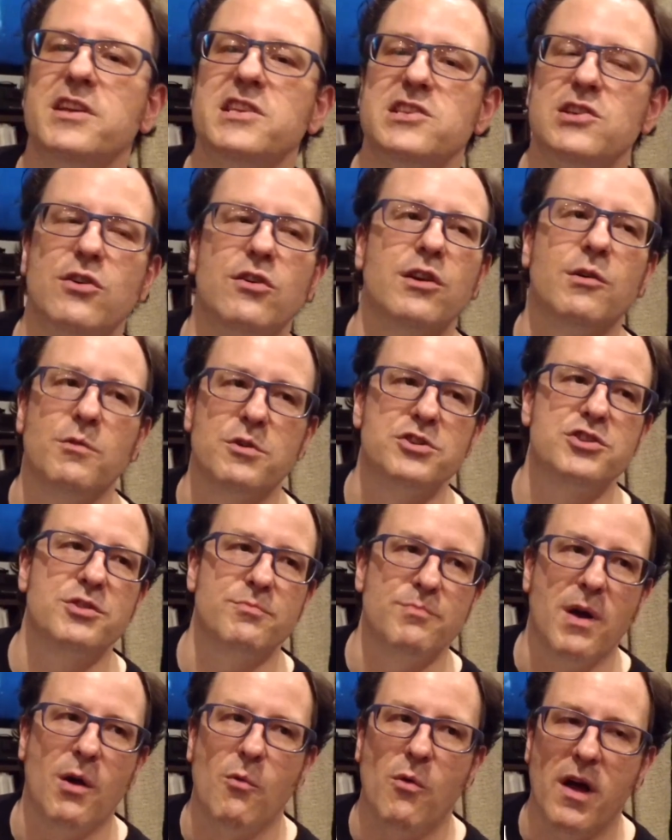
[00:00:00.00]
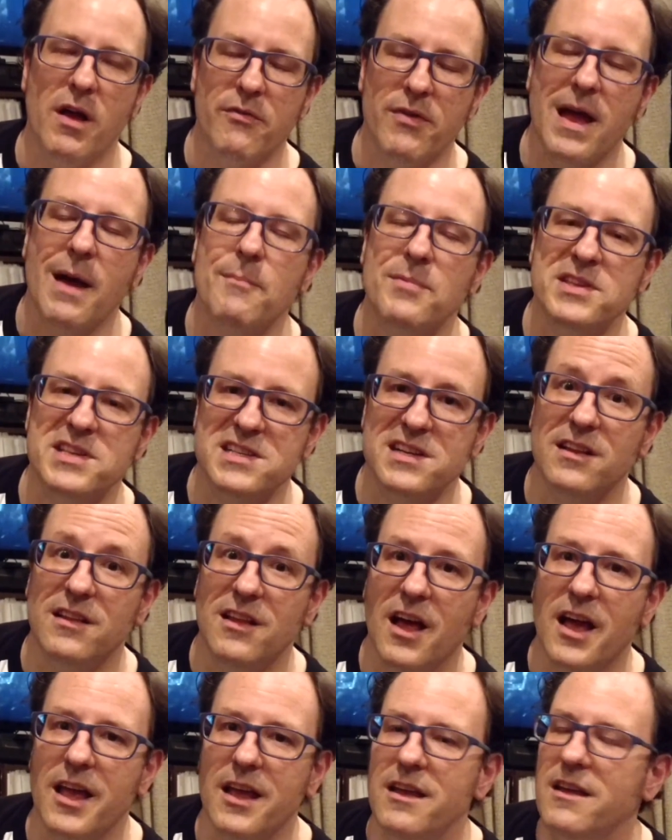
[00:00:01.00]
soda, which my wife happens to
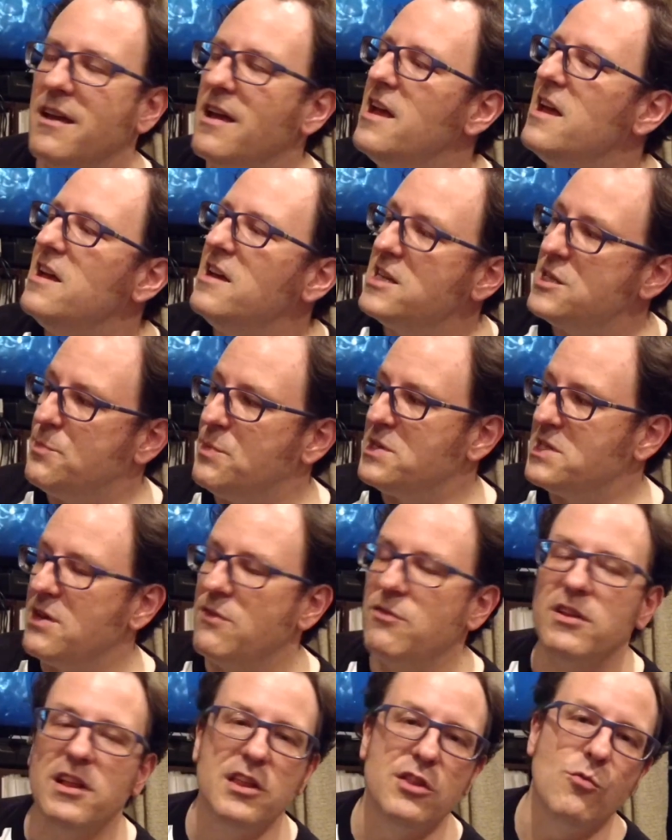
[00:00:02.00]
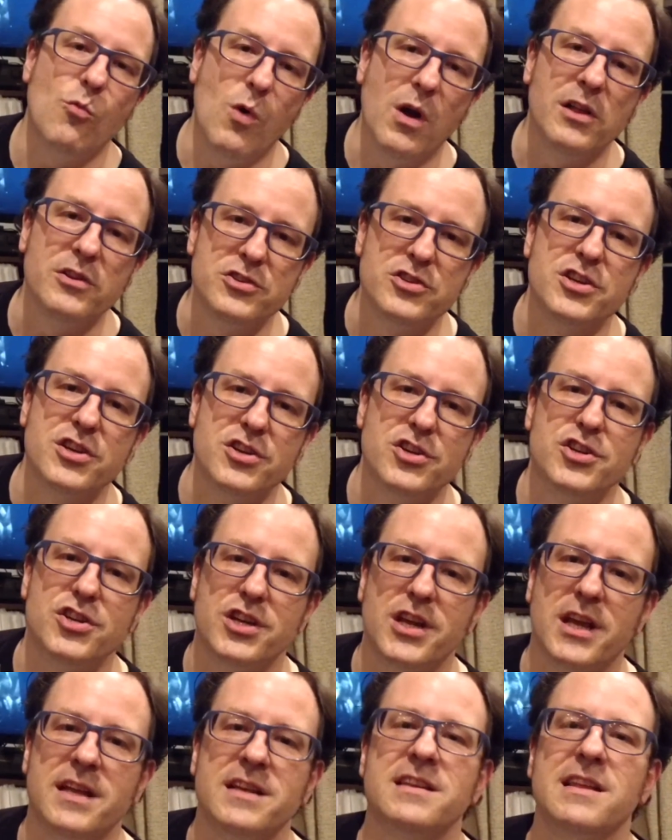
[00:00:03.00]
like, specifically the Welch's
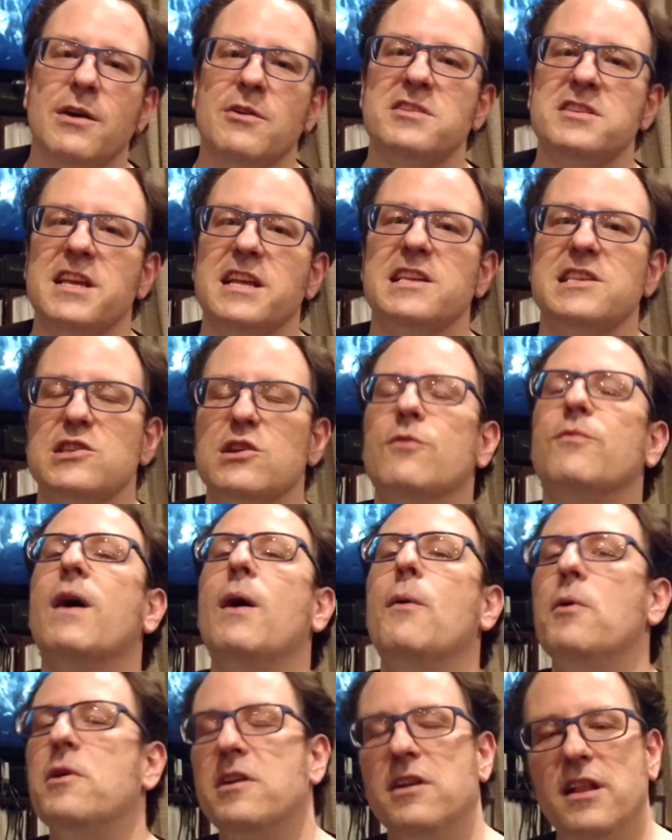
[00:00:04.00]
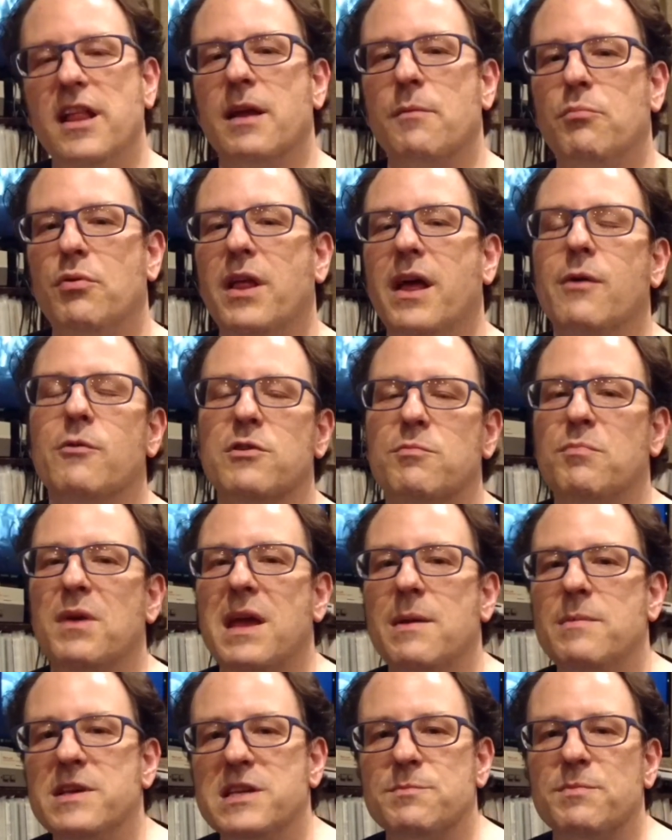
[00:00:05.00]
shit, that was it. So if I wanted to like play with
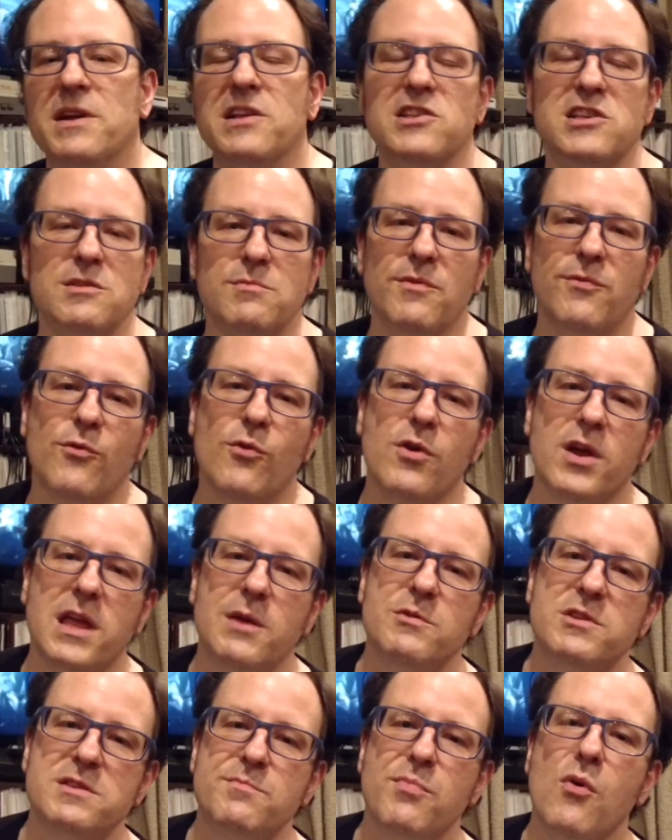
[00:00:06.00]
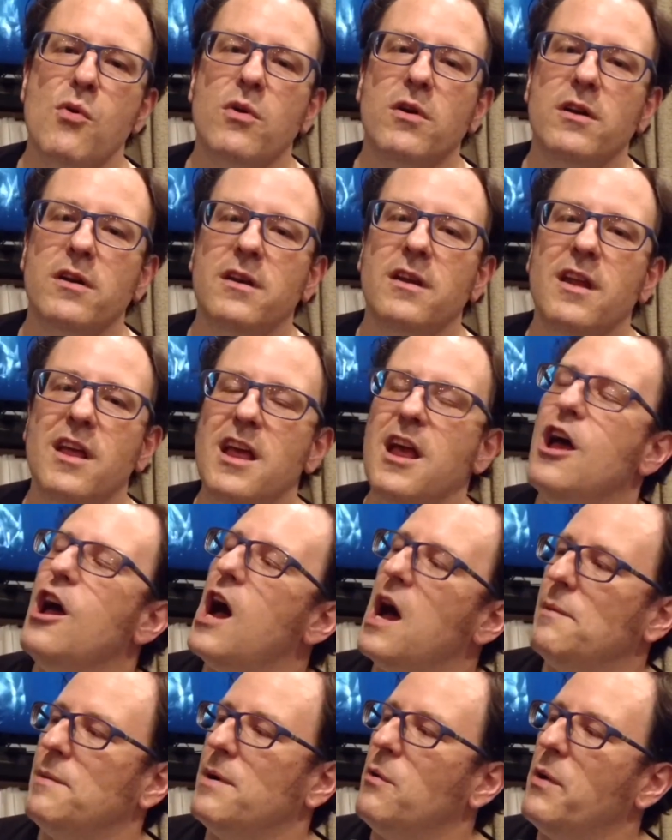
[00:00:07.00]
baby Spencer before he was born,
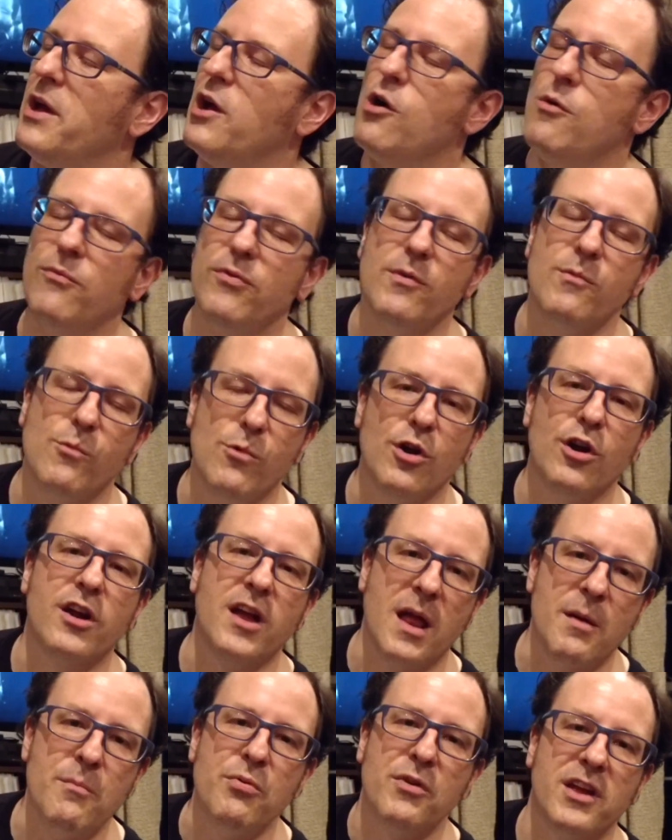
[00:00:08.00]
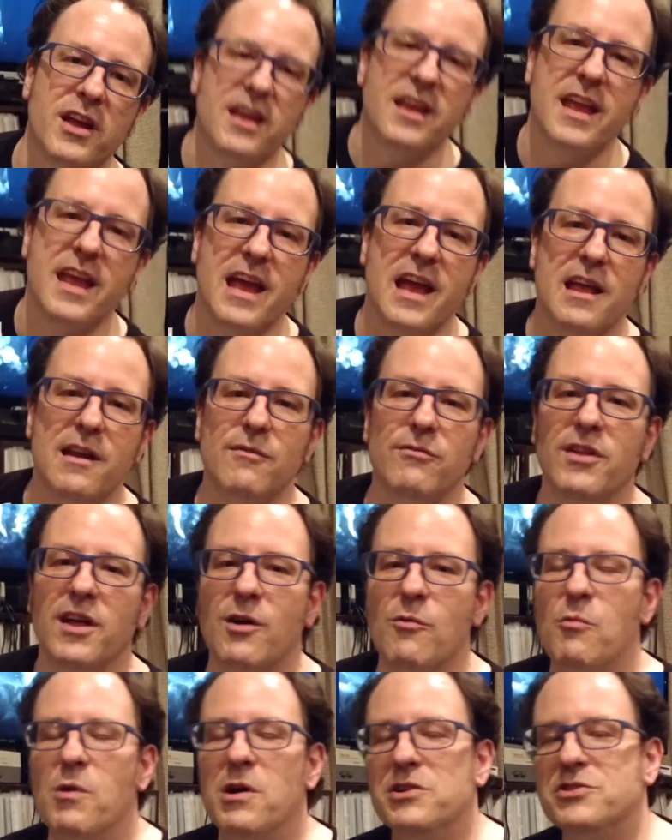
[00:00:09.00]
on my way home from work, I'd bring a can of
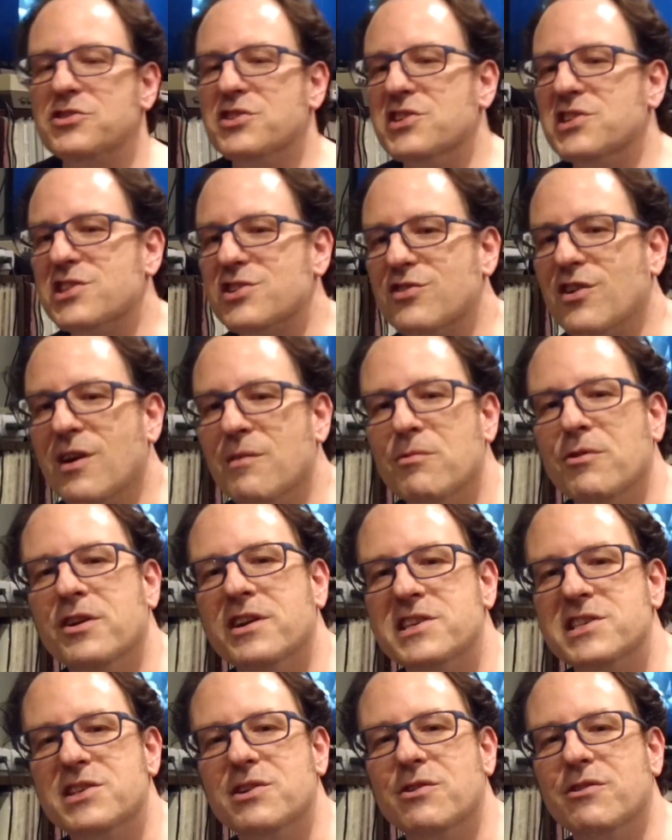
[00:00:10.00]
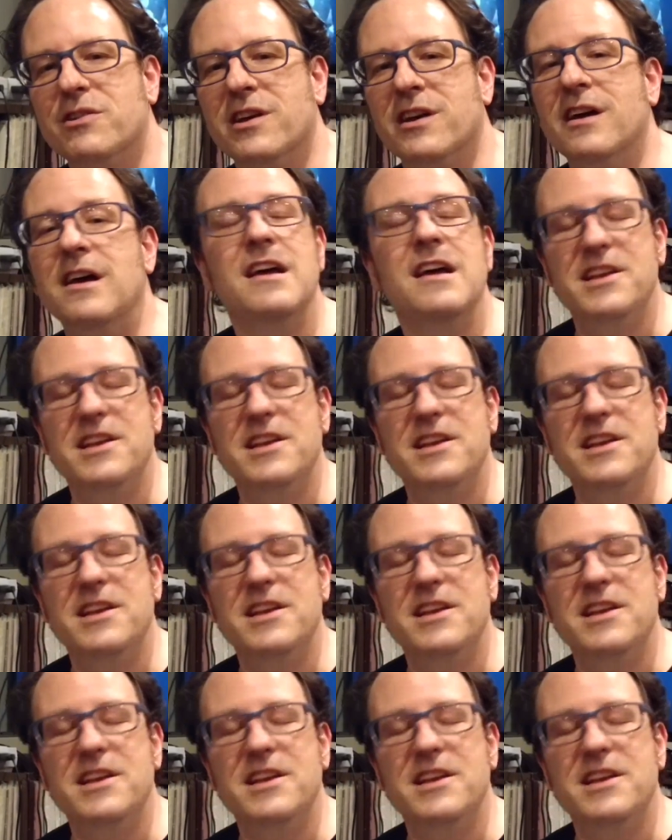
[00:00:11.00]
like Welch's strawberry soda.